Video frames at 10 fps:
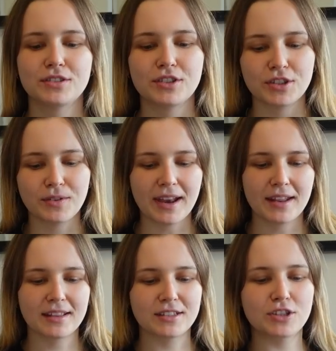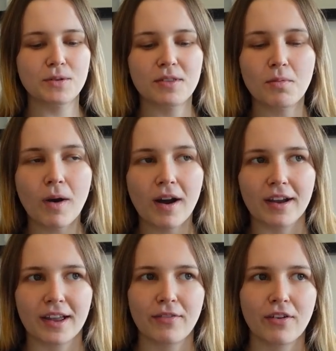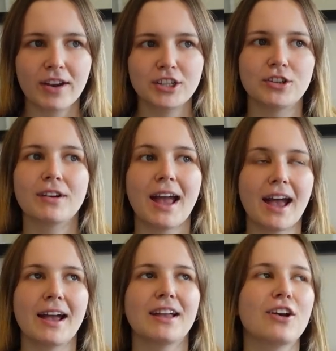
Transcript: to do anything to do with work, if Horatio can